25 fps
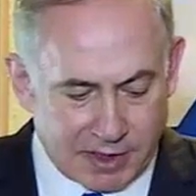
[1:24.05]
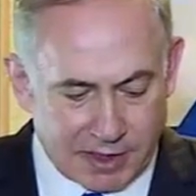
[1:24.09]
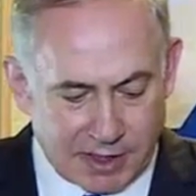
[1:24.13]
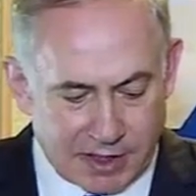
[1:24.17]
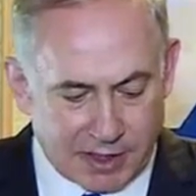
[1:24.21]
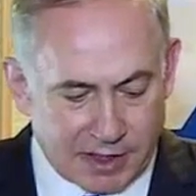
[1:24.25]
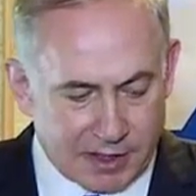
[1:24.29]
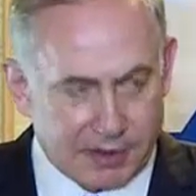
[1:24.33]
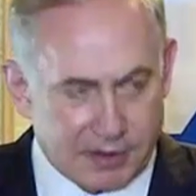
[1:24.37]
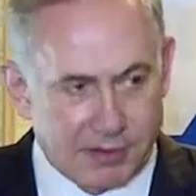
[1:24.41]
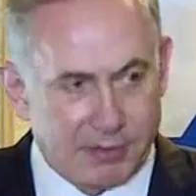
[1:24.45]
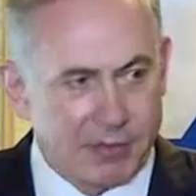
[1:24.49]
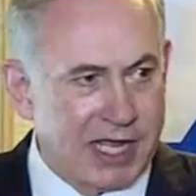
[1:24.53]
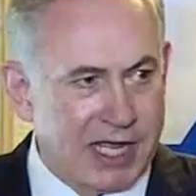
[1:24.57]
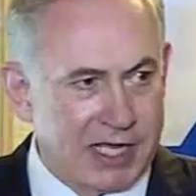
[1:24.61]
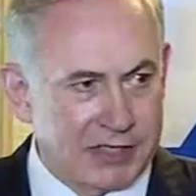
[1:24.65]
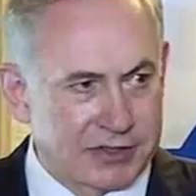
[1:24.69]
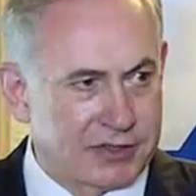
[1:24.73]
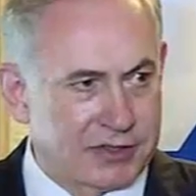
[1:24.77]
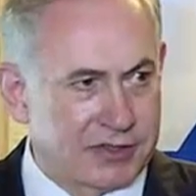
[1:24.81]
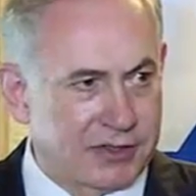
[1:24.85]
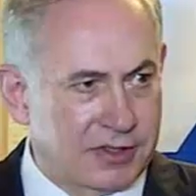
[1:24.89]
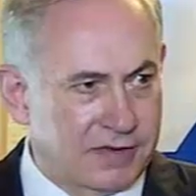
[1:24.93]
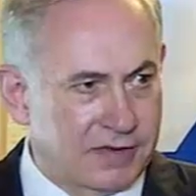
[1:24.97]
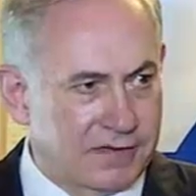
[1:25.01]
another
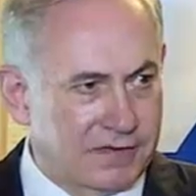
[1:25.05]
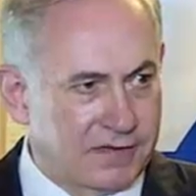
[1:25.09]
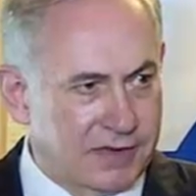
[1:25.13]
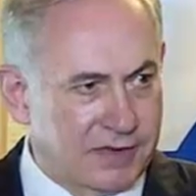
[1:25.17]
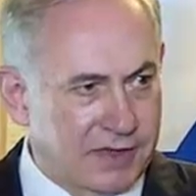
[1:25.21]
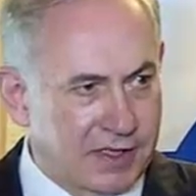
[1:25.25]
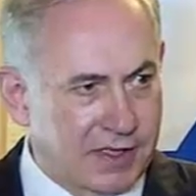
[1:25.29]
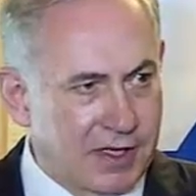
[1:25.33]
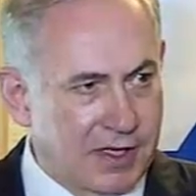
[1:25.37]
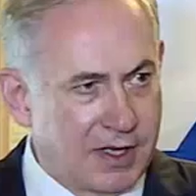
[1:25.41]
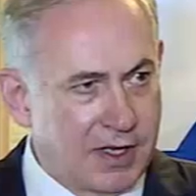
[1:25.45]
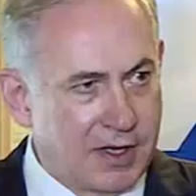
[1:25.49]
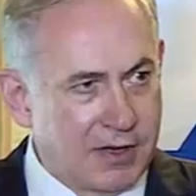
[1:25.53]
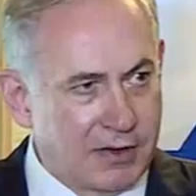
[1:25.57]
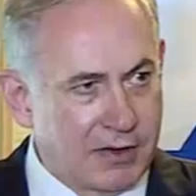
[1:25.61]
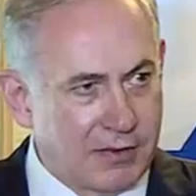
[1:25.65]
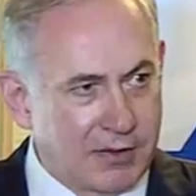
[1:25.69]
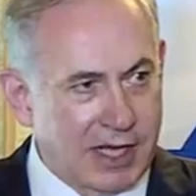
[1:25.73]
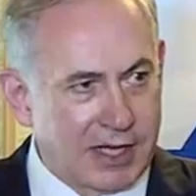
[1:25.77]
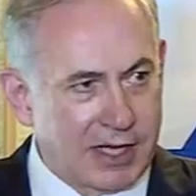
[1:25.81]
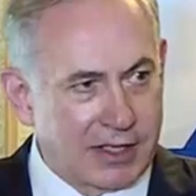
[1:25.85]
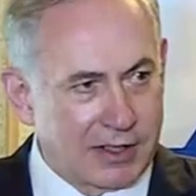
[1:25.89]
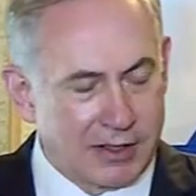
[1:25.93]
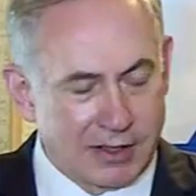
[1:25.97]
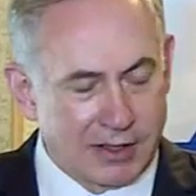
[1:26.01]
bastion of
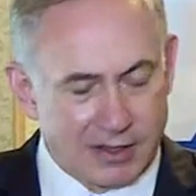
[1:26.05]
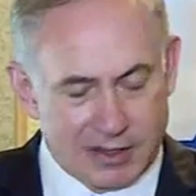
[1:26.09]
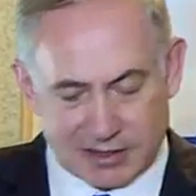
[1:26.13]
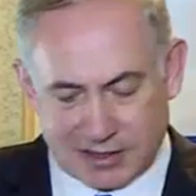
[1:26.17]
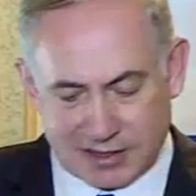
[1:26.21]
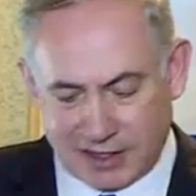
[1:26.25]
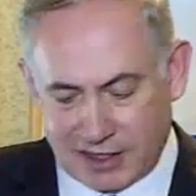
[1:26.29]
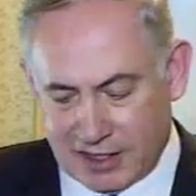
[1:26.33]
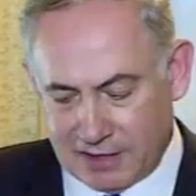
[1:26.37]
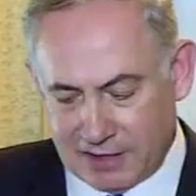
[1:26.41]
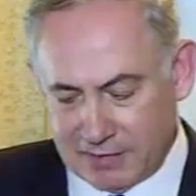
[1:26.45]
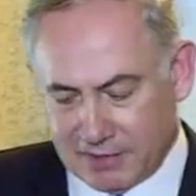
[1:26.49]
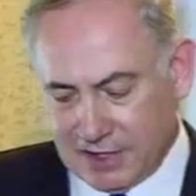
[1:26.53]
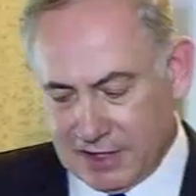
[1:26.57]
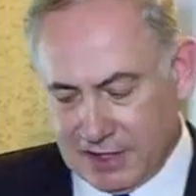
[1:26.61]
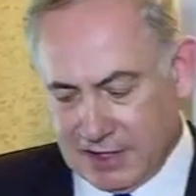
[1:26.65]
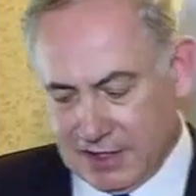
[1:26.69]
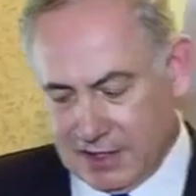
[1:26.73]
radical Islam.